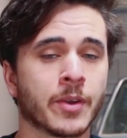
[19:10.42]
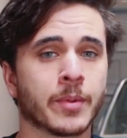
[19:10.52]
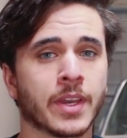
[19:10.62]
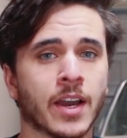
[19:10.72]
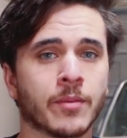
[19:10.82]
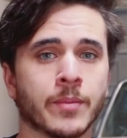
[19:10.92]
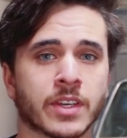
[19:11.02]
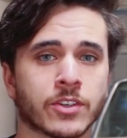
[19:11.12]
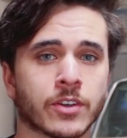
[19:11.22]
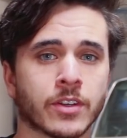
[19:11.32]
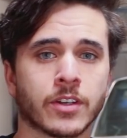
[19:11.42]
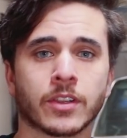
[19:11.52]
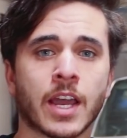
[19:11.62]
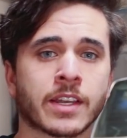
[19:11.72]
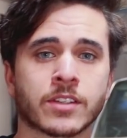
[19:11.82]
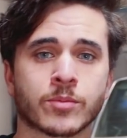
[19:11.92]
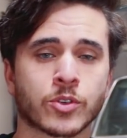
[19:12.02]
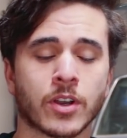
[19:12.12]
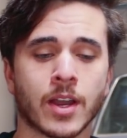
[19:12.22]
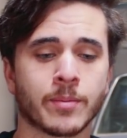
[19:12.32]
Yeah, make sure to like,
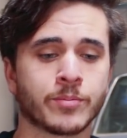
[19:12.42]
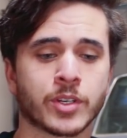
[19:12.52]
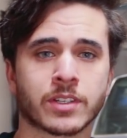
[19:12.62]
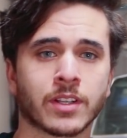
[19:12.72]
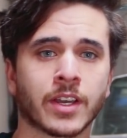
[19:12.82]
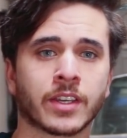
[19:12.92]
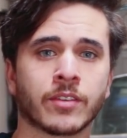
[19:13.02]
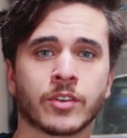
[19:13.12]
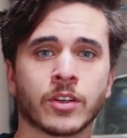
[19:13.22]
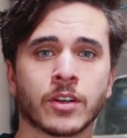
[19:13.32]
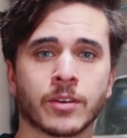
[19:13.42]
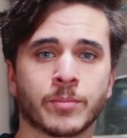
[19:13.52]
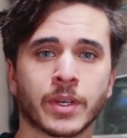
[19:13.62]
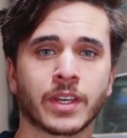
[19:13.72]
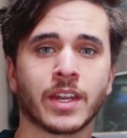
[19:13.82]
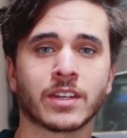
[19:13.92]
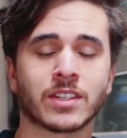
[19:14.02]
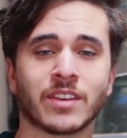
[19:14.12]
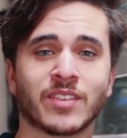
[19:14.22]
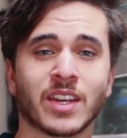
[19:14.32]
subscribe, dislike if you're a big
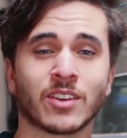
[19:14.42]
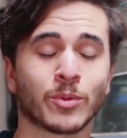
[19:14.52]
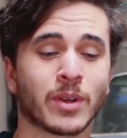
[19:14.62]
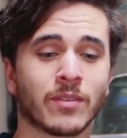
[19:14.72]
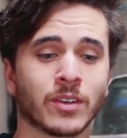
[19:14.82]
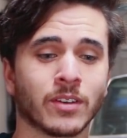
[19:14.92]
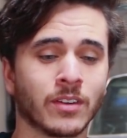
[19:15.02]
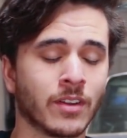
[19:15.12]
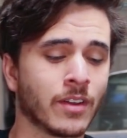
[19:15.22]
Hennessy fan or whatever.